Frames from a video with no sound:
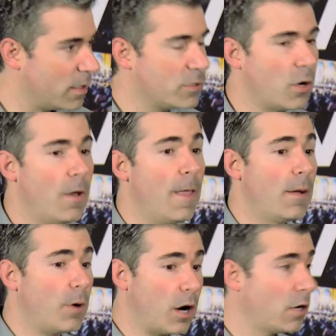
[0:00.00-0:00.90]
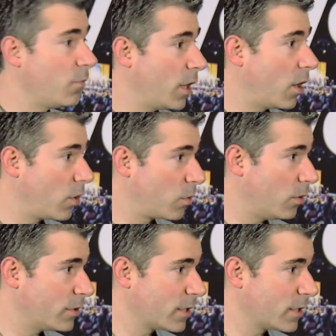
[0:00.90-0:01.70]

And so part of what our role is